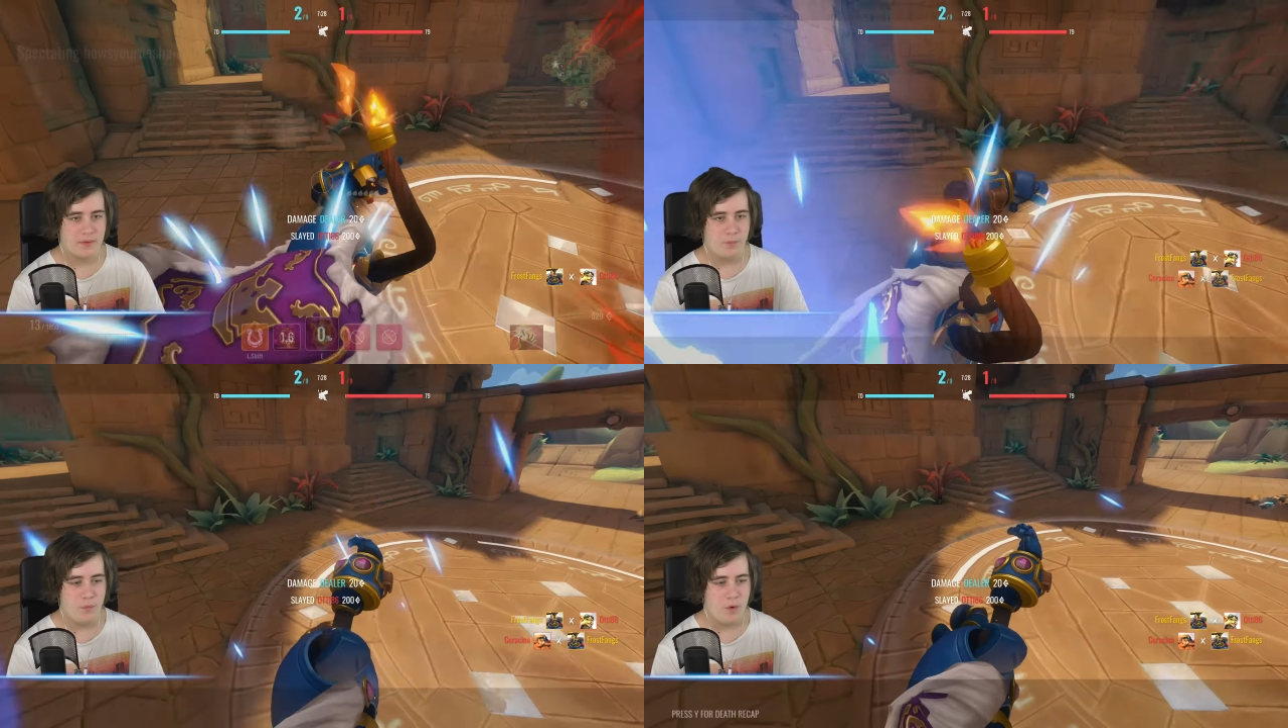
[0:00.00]

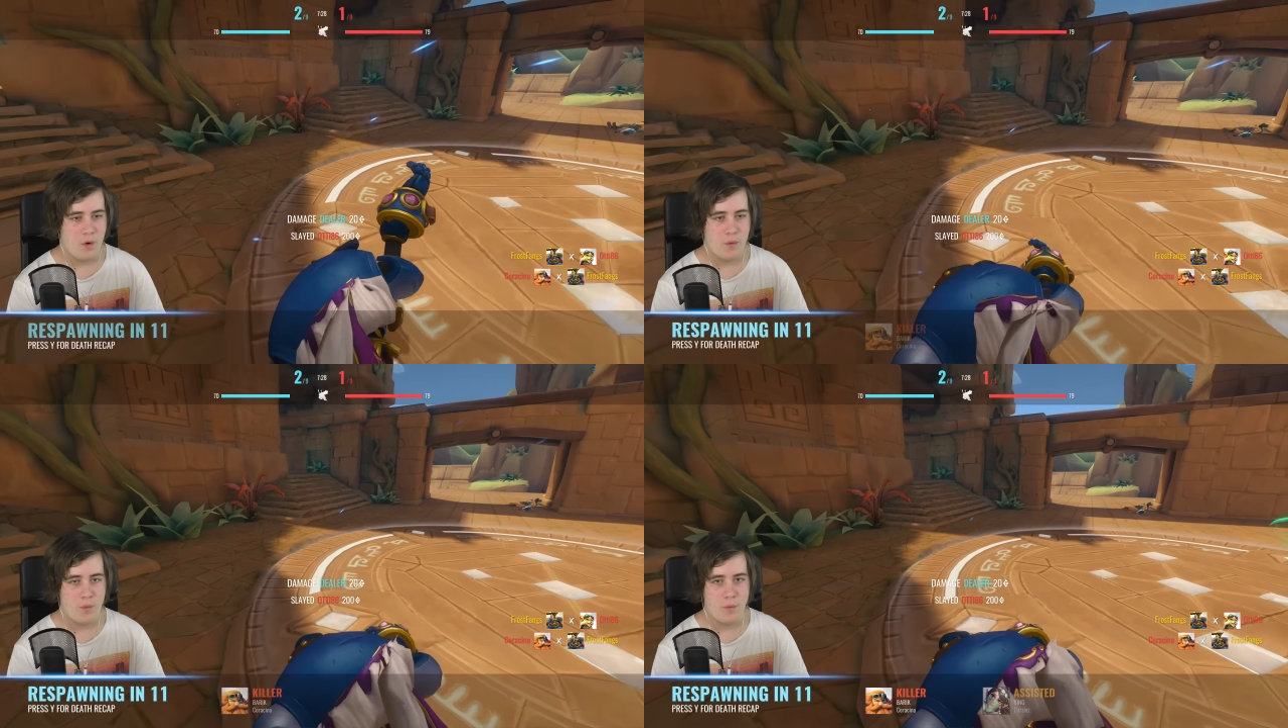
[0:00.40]

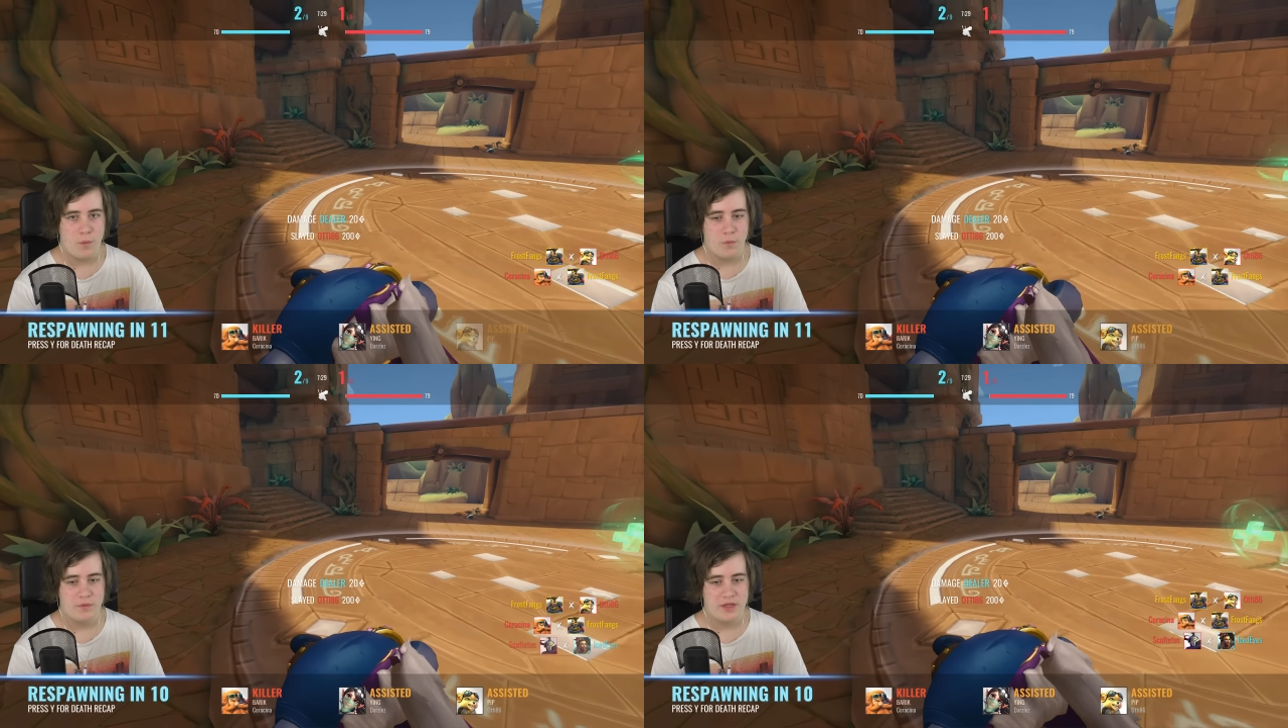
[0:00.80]
Whoa!
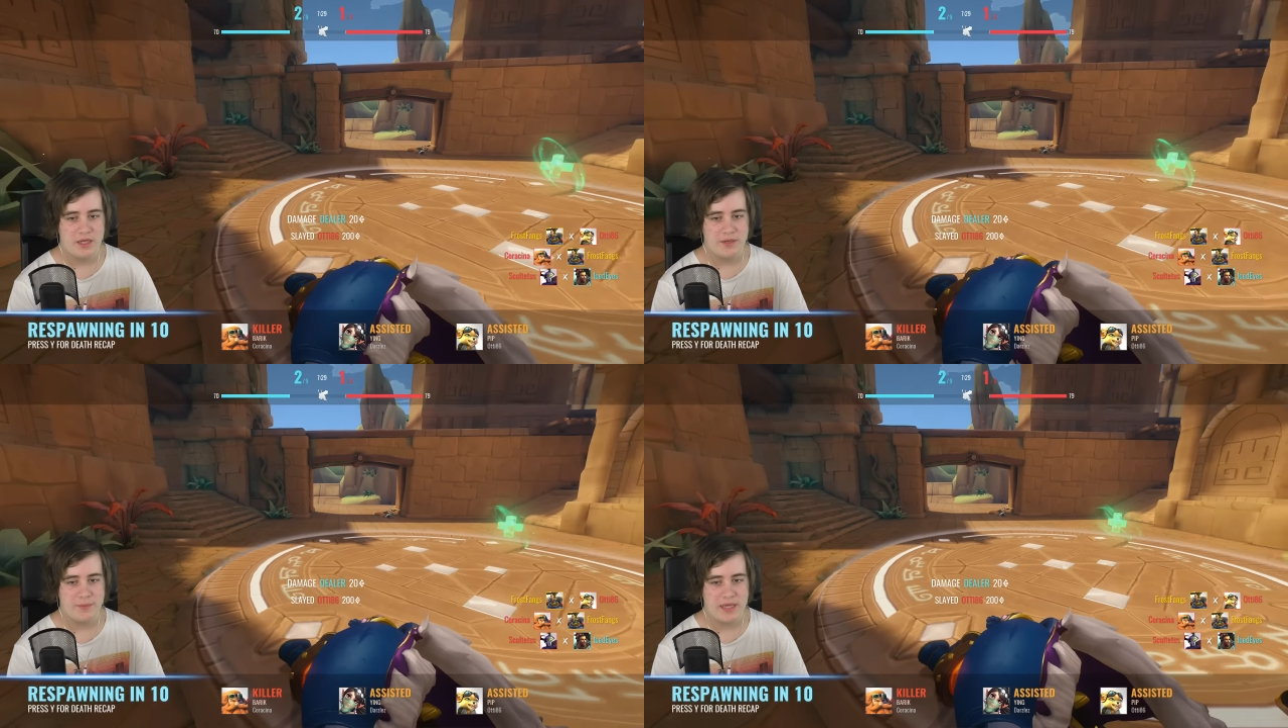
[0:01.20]

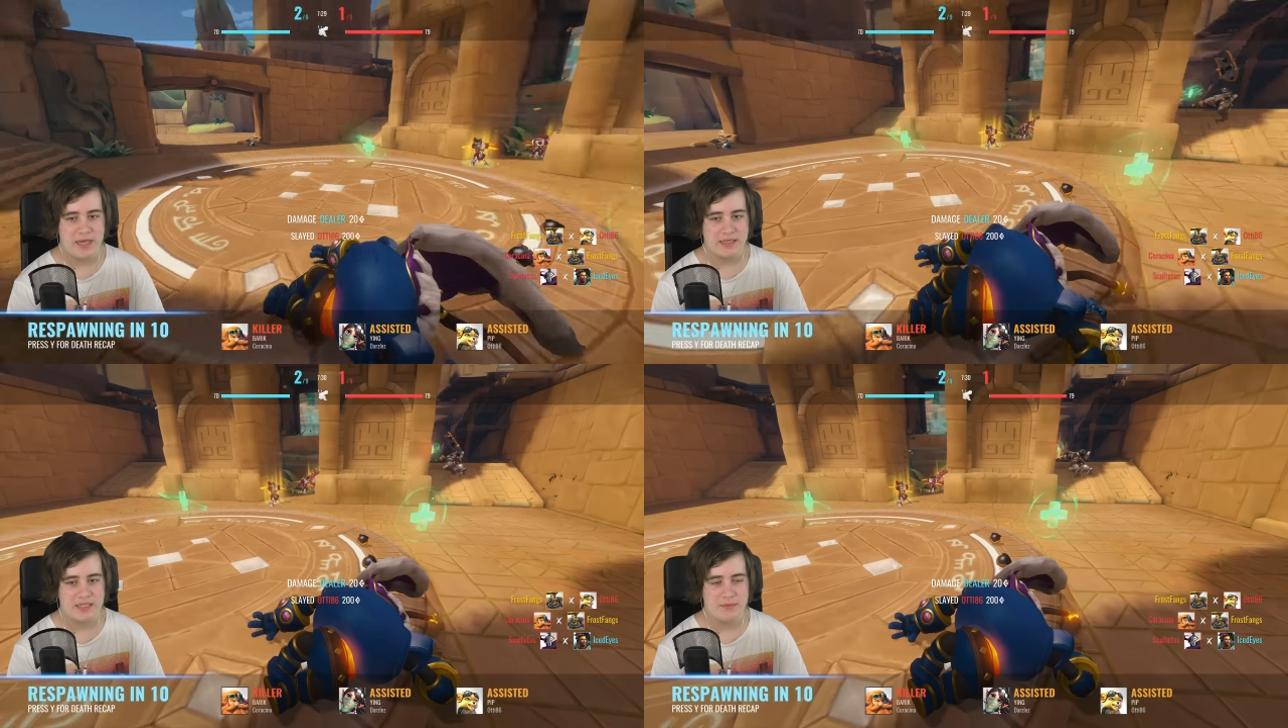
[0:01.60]
Did we
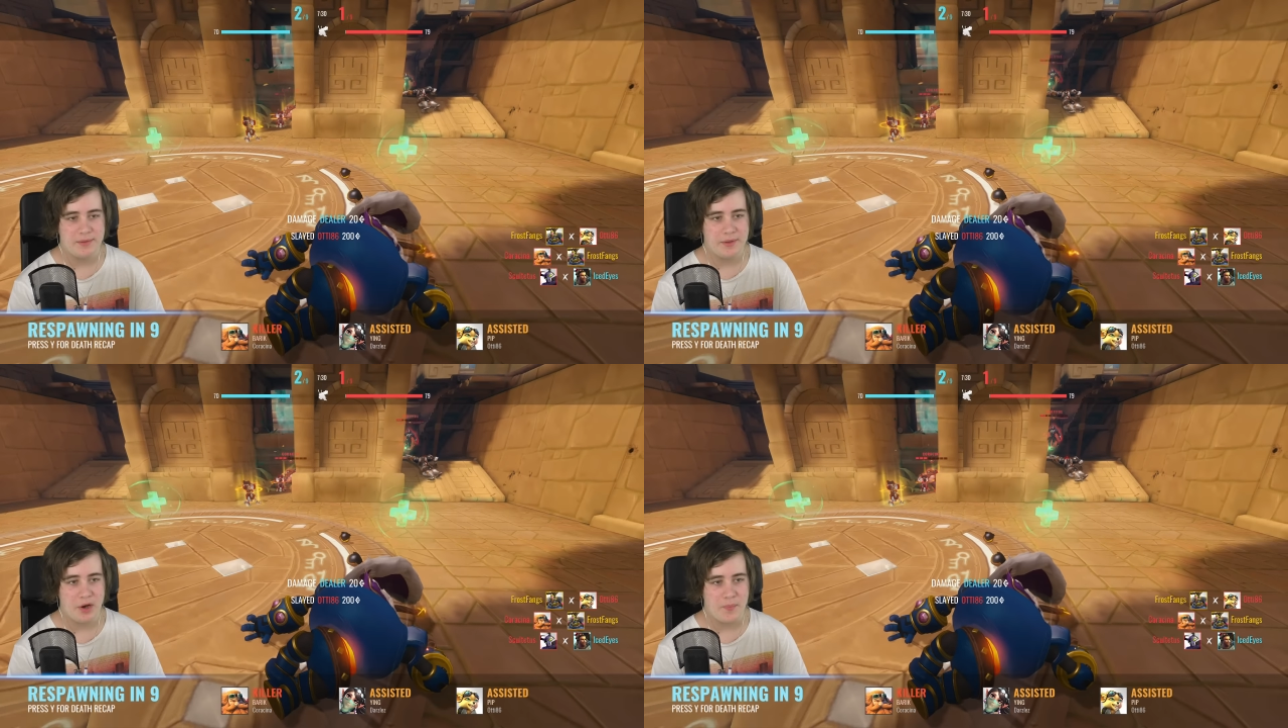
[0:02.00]
get somebody?
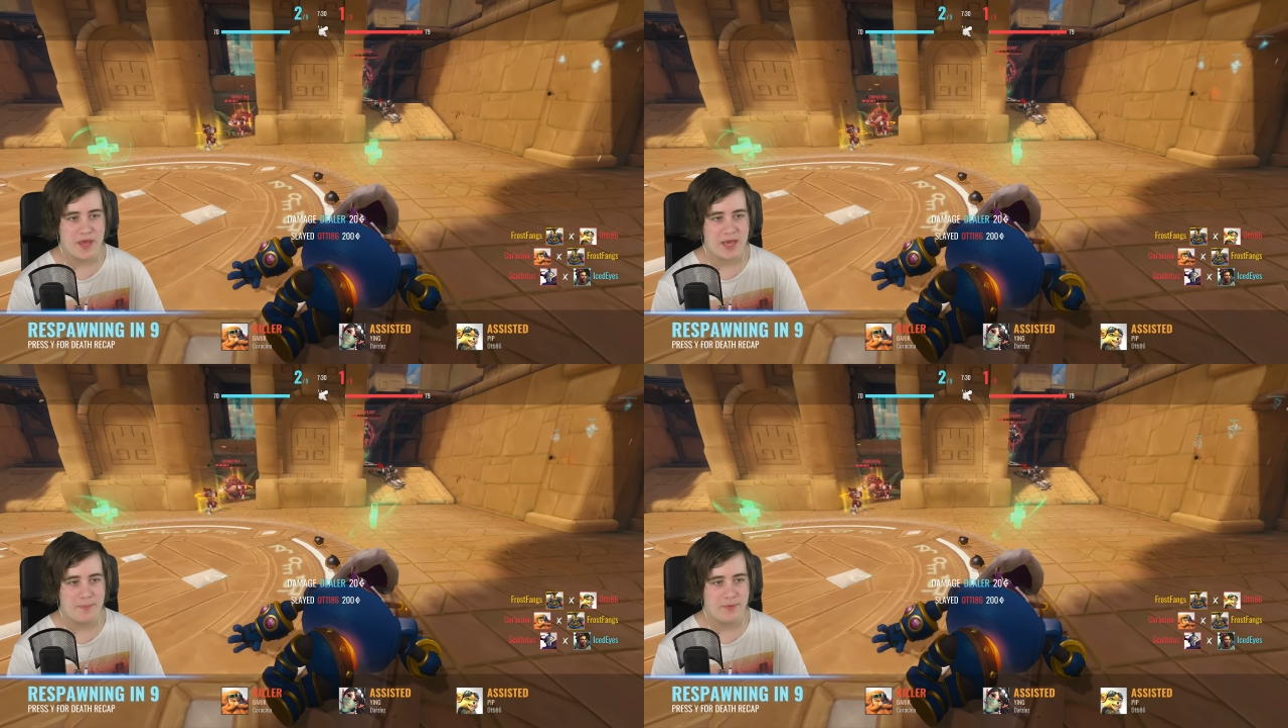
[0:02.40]
We got
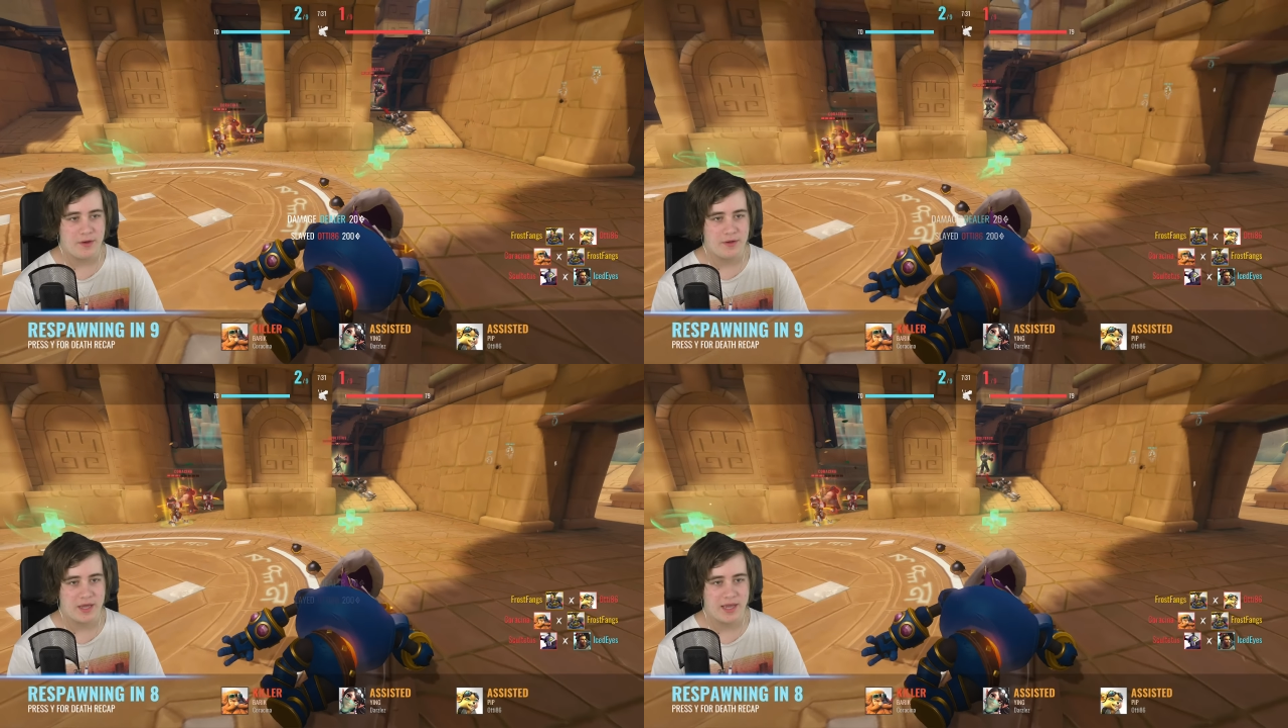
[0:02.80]
Pip.
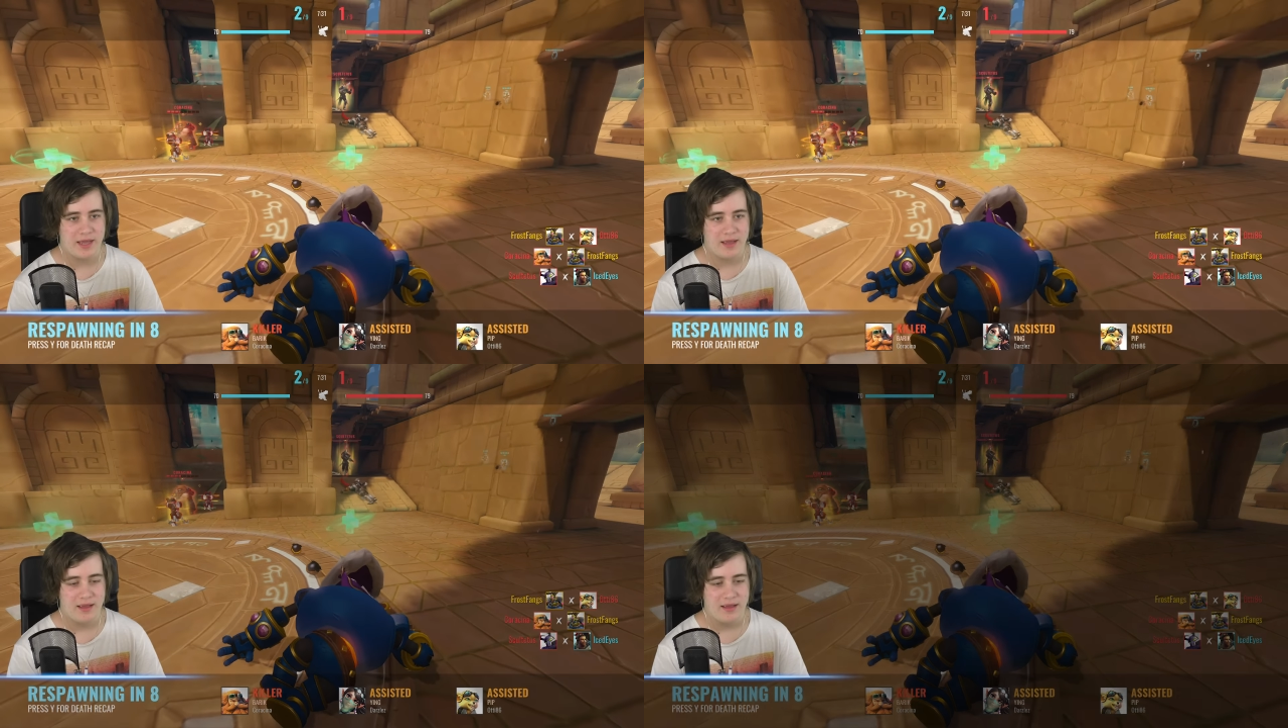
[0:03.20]
Okay.